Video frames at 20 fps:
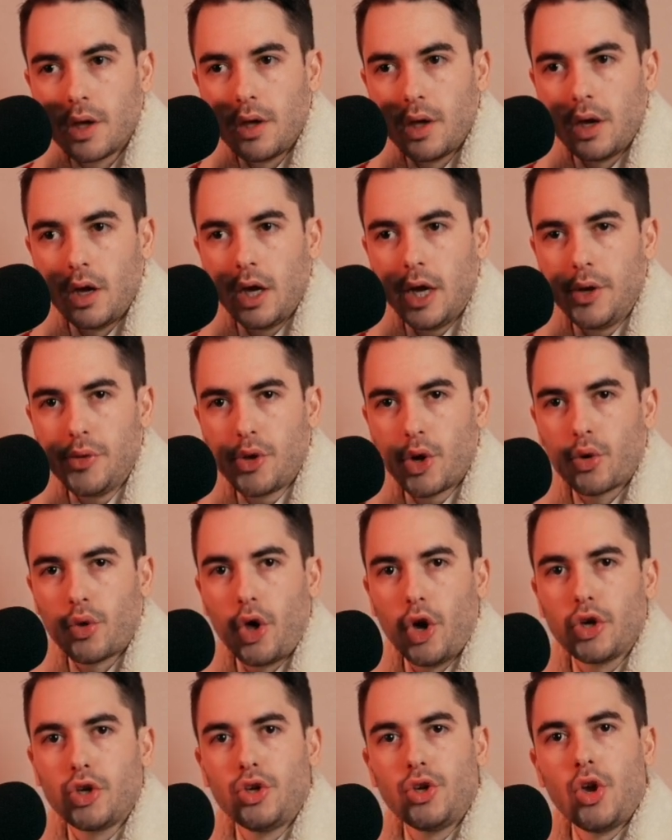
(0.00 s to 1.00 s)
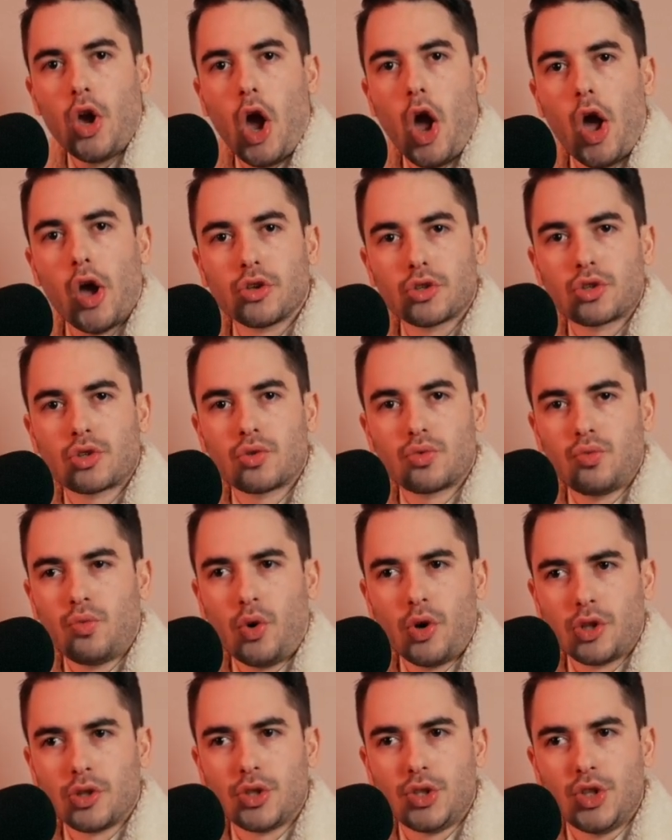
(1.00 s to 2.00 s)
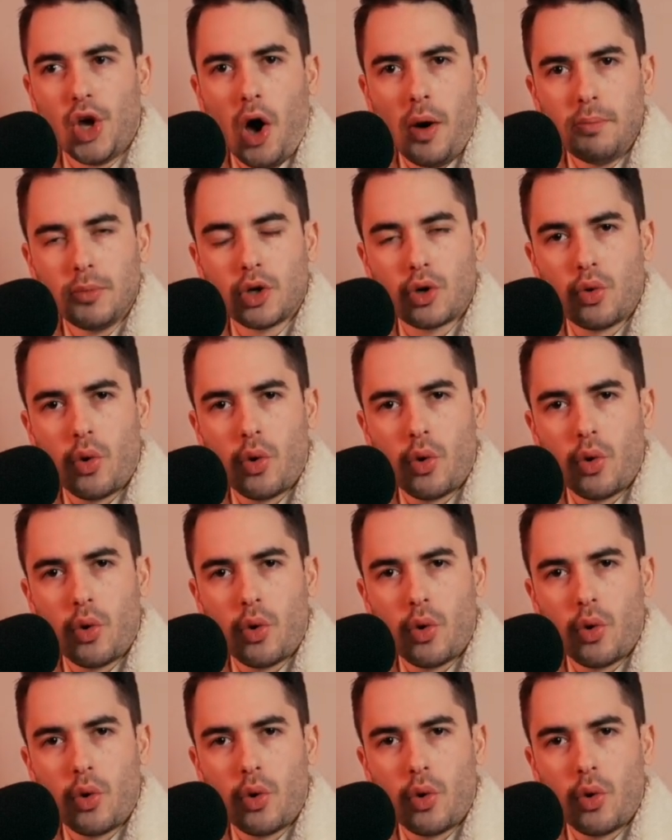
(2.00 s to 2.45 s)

And they're like, yes, what a dumb